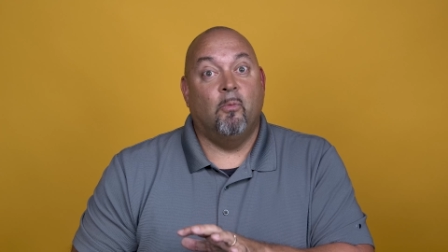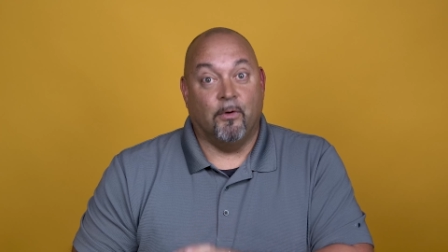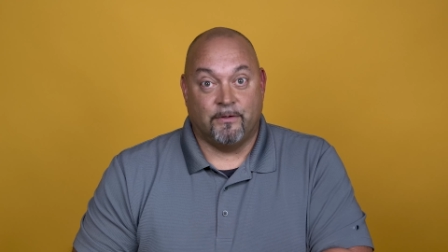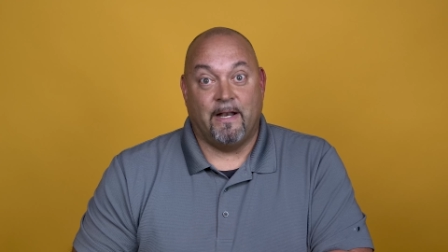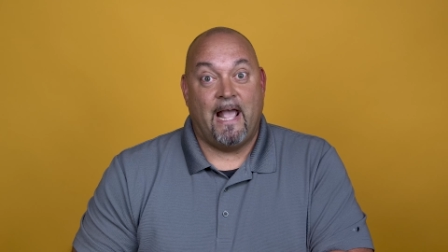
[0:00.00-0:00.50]

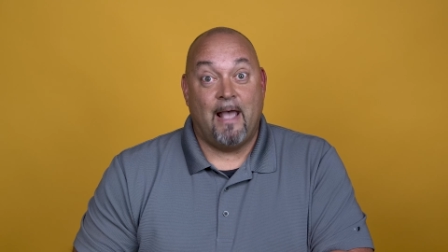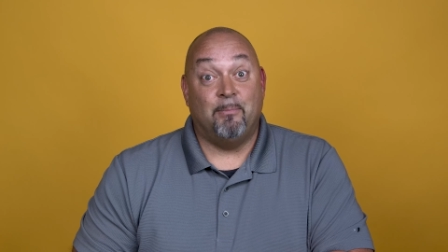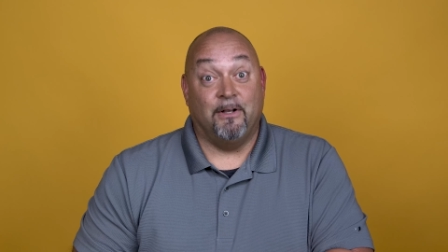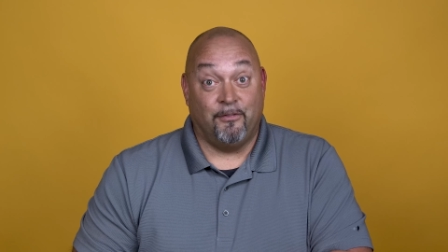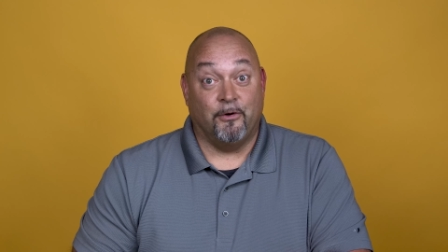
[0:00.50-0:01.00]
what's going to
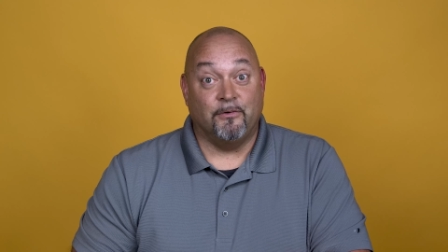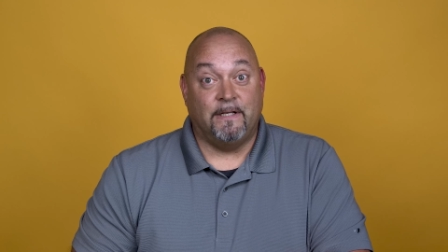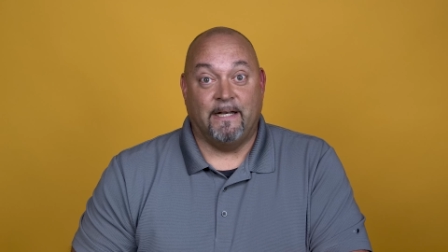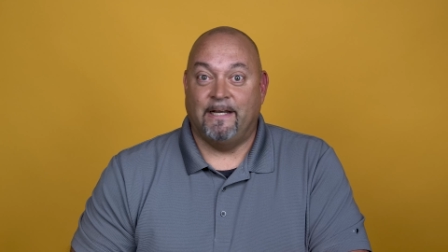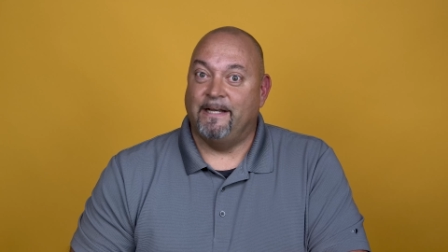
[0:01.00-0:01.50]
happen in
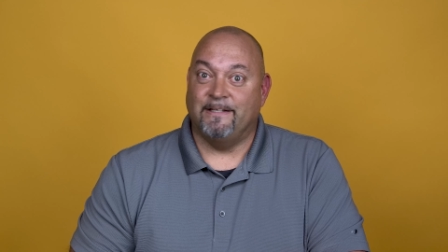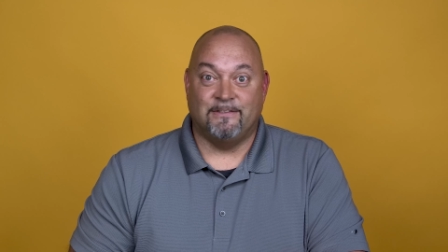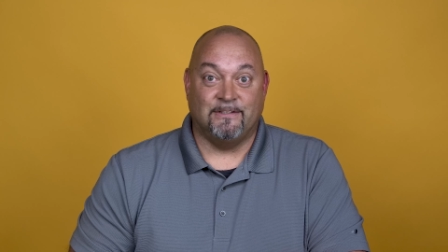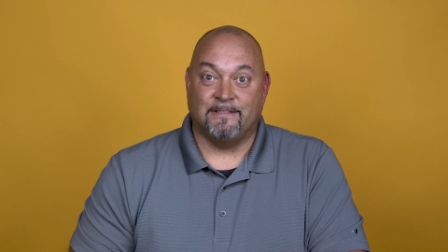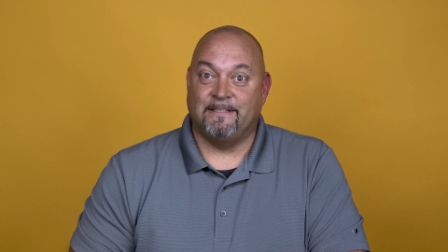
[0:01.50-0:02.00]
13. And it
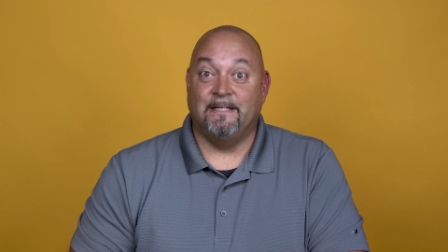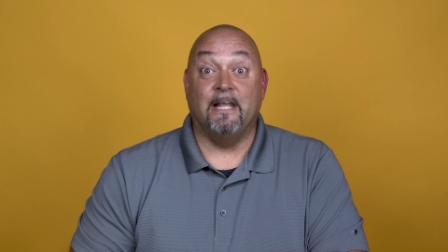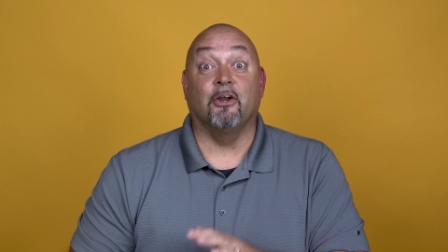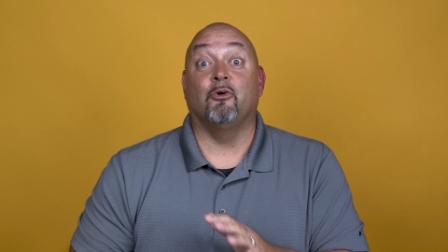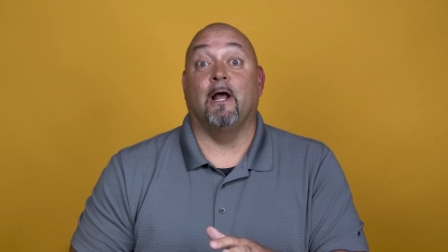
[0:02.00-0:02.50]
is just
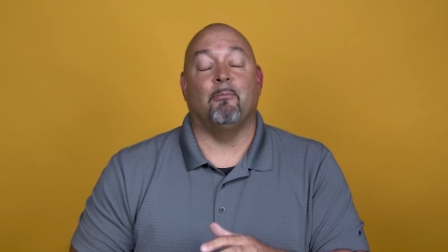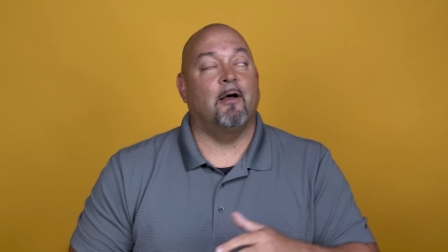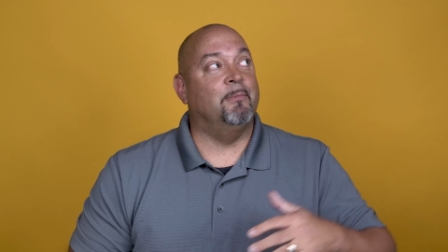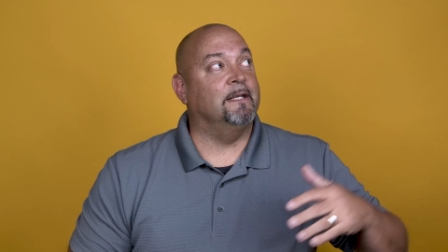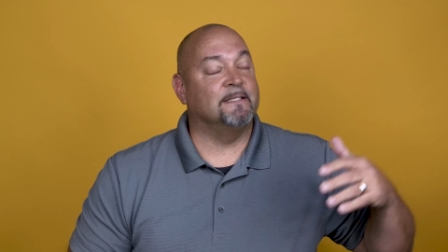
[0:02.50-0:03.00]
incredible.
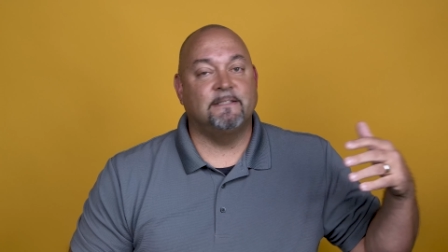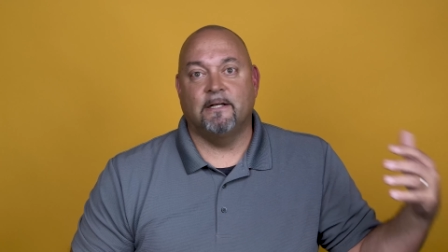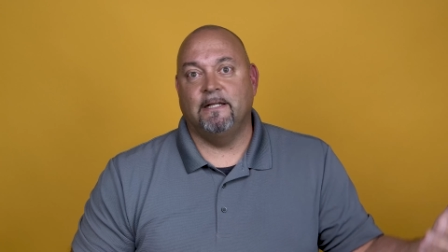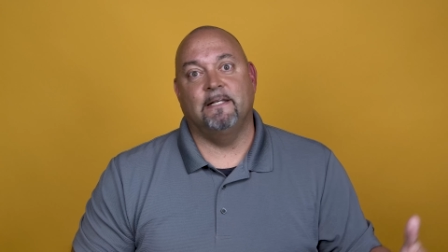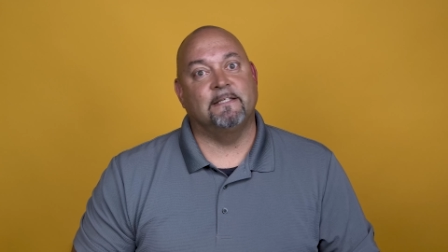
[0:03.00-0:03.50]
I've been
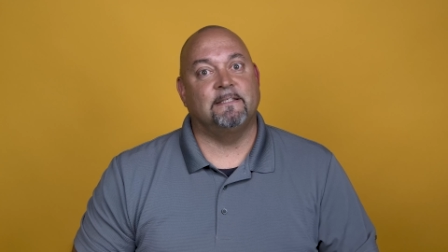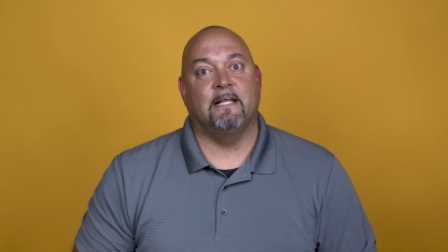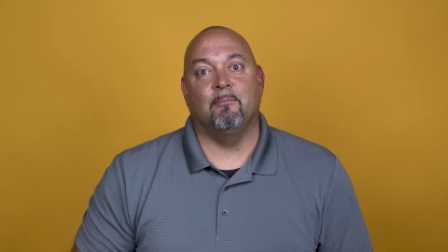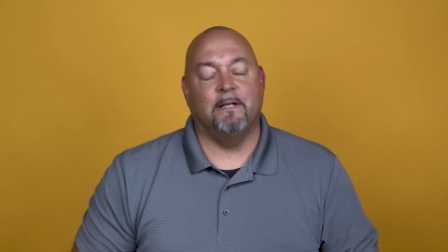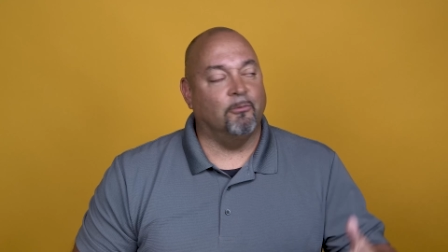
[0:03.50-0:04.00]
studying this
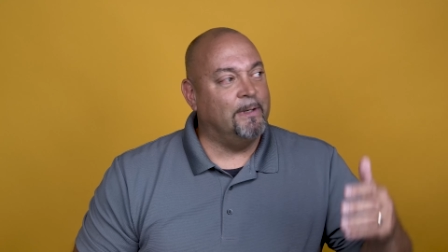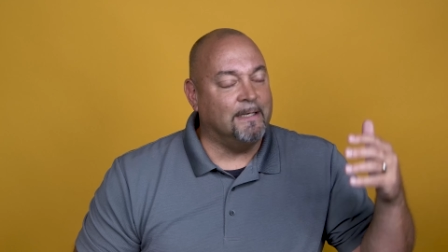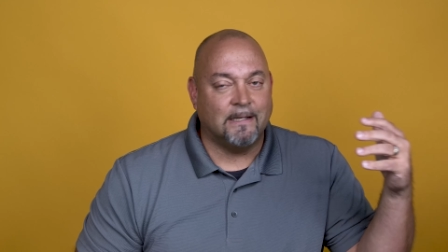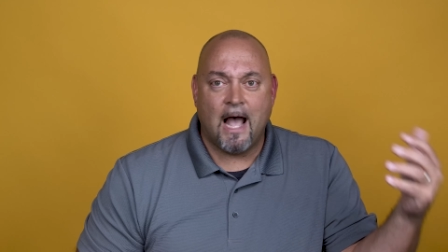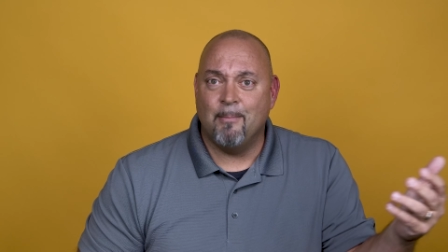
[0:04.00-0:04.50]
thing. I've been
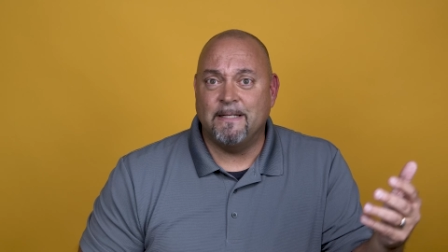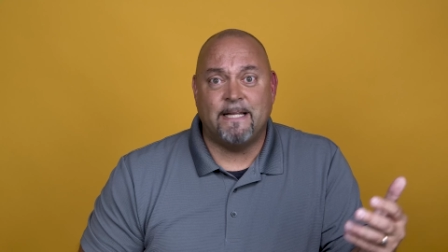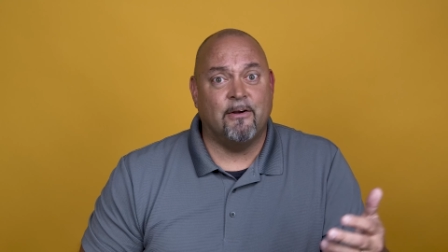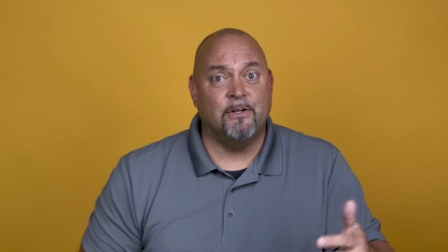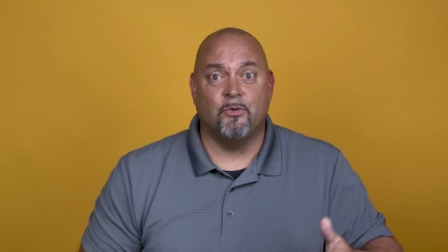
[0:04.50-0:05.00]
reading
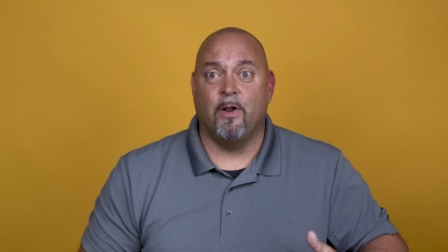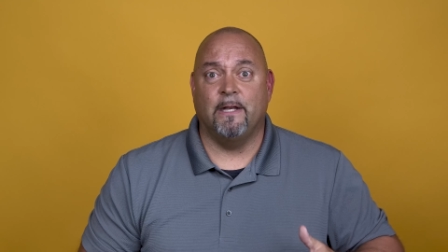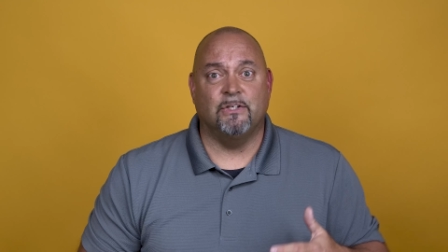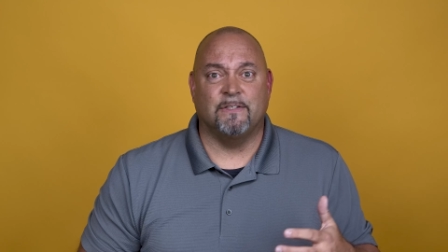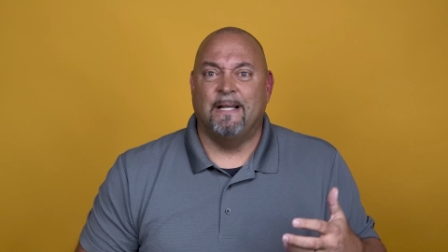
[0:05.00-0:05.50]
commentaries on
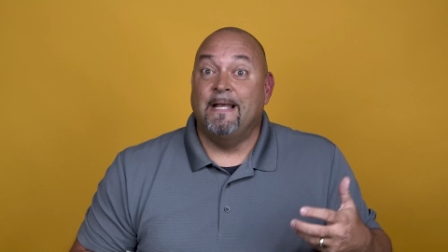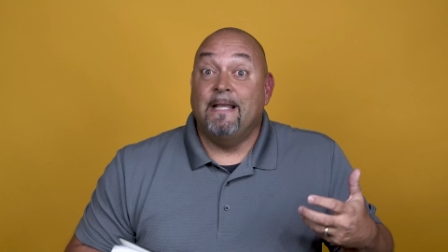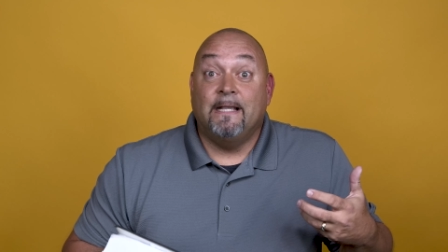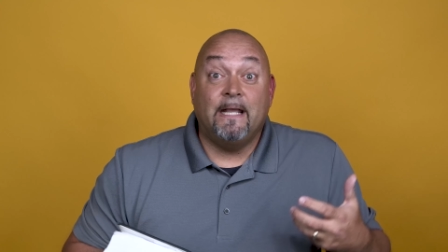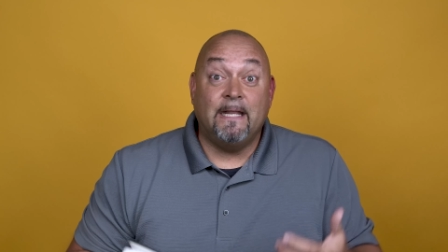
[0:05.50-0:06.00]
it, just
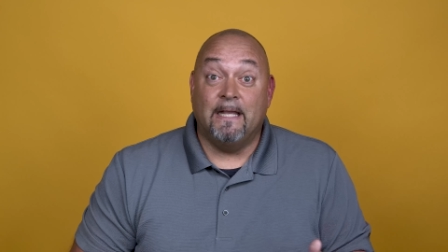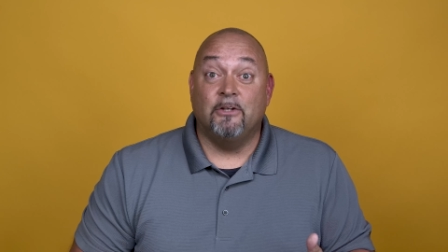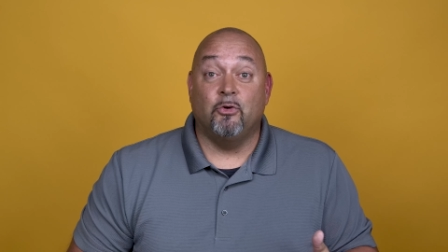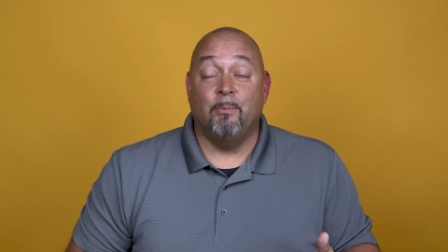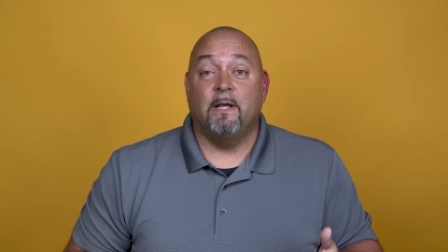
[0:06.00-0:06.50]
getting
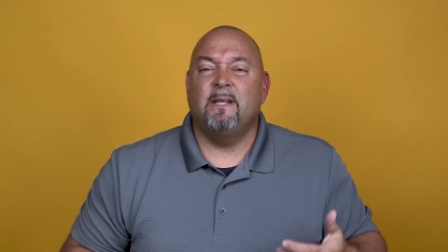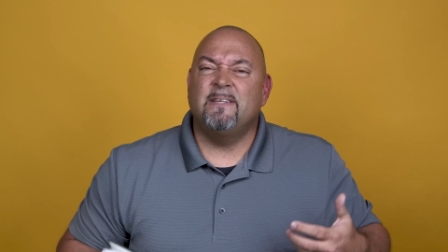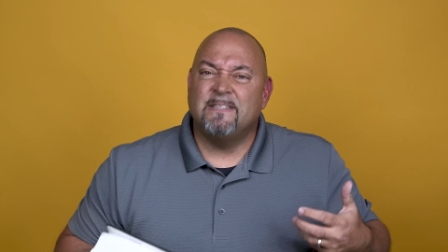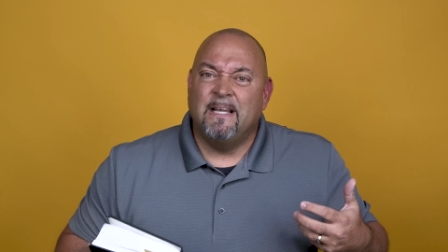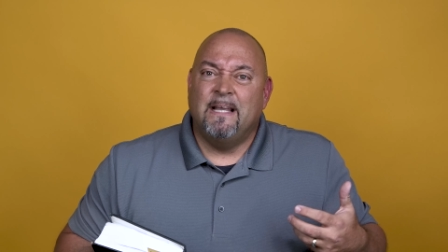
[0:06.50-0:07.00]
into it because it
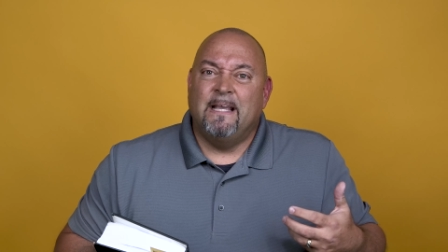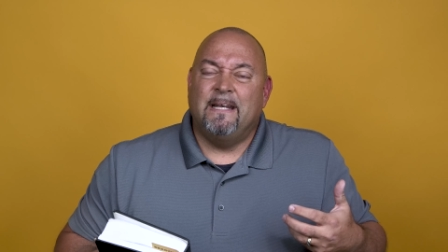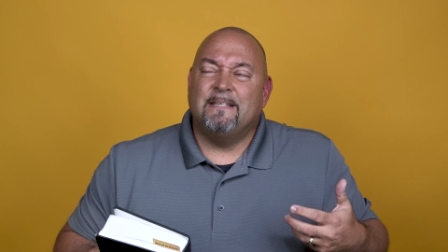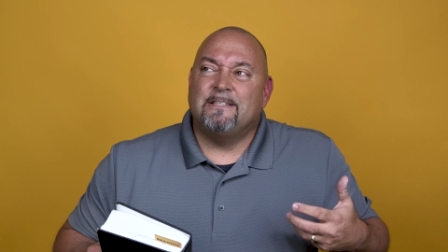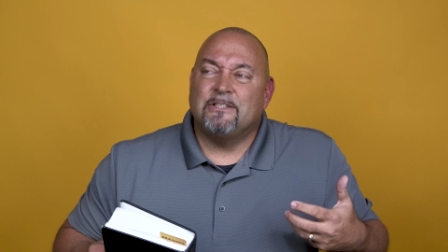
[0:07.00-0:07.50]
is,
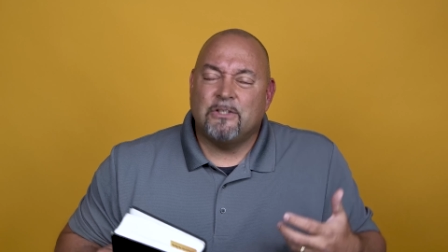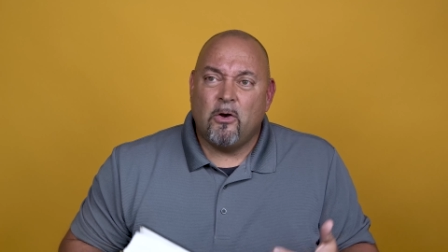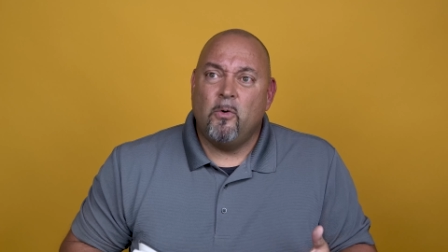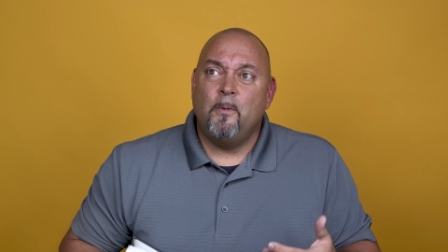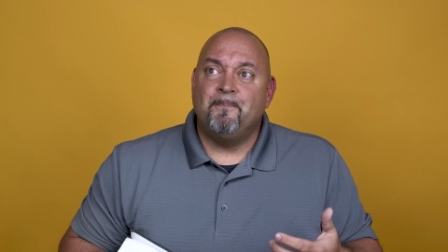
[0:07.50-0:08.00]
it is
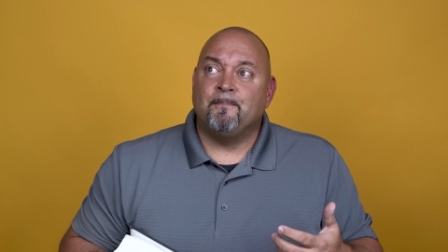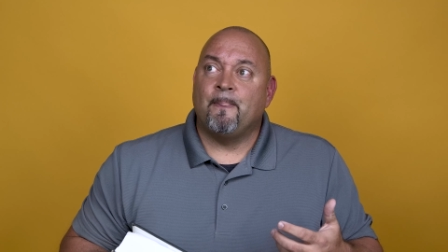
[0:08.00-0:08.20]
so